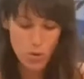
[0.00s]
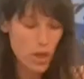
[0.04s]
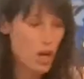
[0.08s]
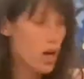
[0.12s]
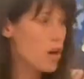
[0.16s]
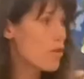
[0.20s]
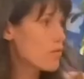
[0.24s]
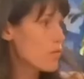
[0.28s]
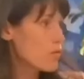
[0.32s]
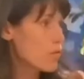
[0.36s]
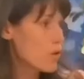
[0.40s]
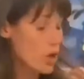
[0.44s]

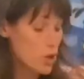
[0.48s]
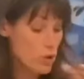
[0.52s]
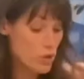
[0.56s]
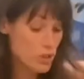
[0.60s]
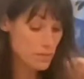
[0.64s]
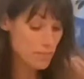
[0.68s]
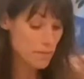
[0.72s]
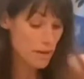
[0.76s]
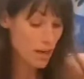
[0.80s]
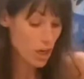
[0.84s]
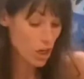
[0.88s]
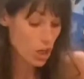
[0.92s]
of
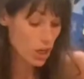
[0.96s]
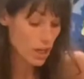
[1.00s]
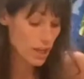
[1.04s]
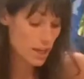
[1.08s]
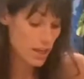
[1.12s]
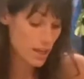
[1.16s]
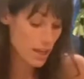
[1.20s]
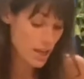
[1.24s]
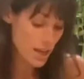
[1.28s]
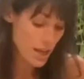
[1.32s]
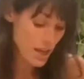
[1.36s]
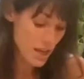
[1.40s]

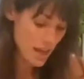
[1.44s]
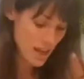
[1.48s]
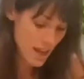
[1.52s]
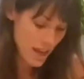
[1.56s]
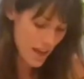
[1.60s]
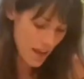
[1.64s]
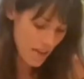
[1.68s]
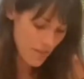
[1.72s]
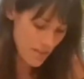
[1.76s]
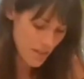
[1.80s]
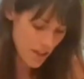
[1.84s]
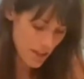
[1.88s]
rosemary,
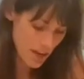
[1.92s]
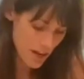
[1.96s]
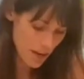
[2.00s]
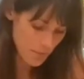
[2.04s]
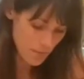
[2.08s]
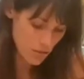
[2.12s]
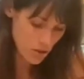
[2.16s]
and then I'm